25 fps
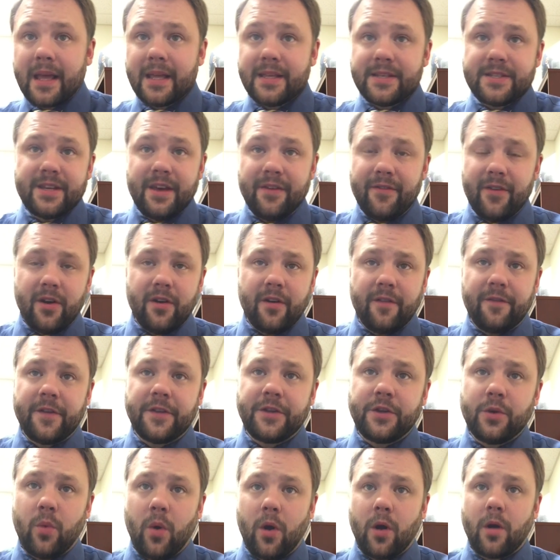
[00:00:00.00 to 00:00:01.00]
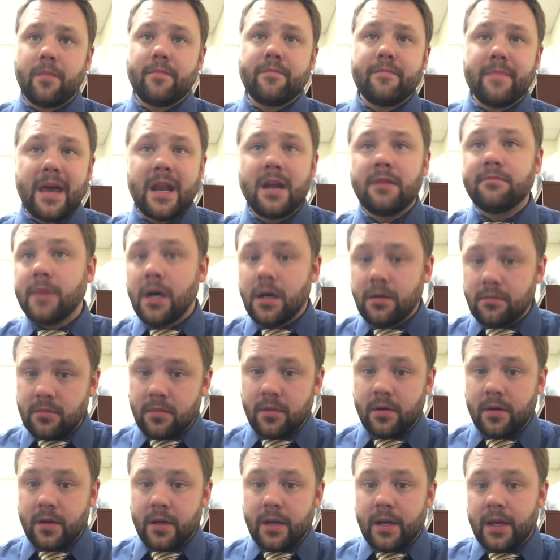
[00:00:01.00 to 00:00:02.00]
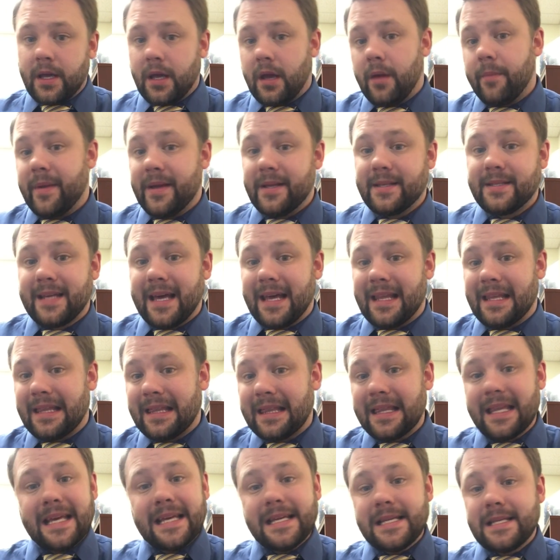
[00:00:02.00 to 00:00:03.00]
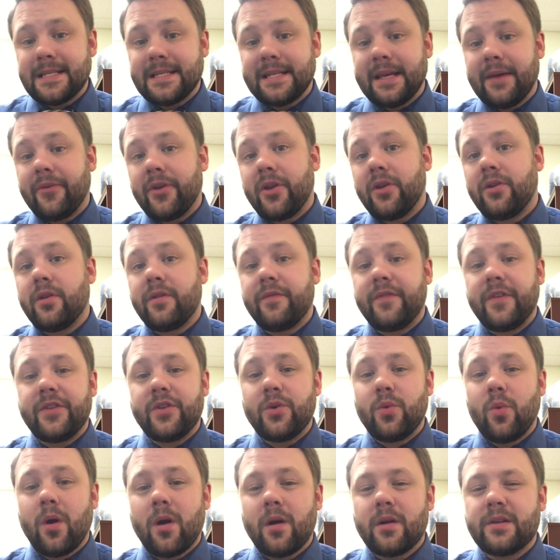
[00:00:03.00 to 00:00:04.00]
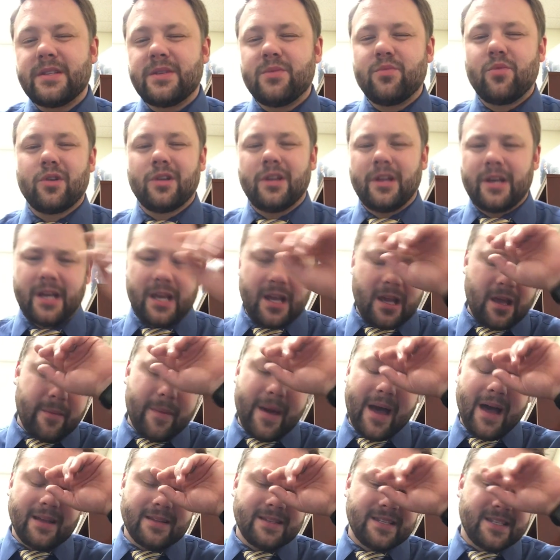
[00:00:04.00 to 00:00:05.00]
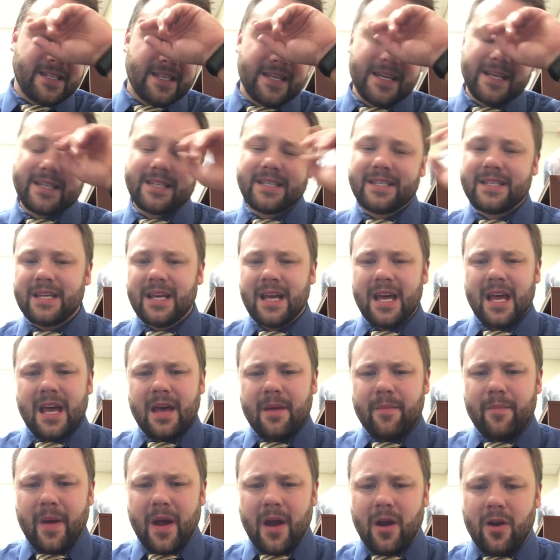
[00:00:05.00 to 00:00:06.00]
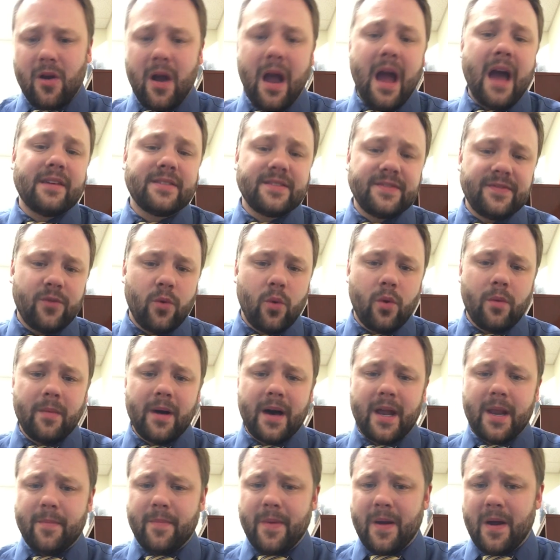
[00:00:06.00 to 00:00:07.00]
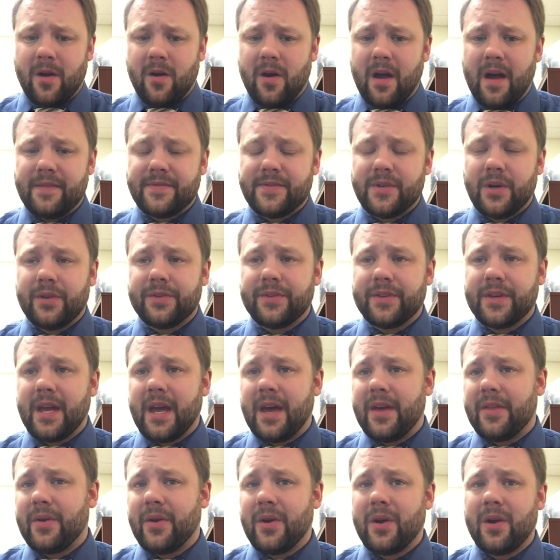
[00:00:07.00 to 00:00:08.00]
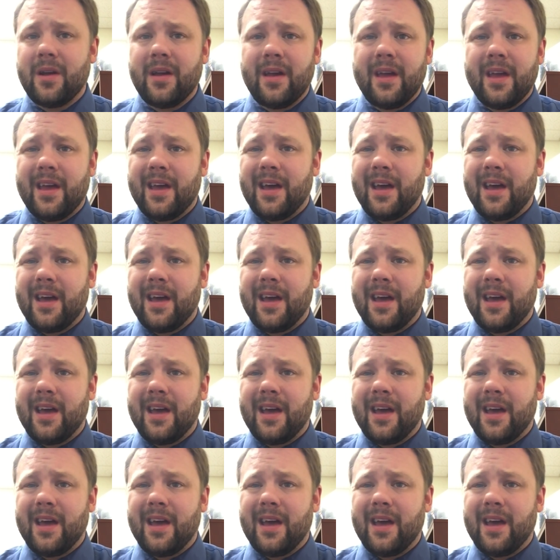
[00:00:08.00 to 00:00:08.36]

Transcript: 750 word minimum. It means at least 750 words, and we're looking about 6 paragraphs, 4 body paragraphs altogether,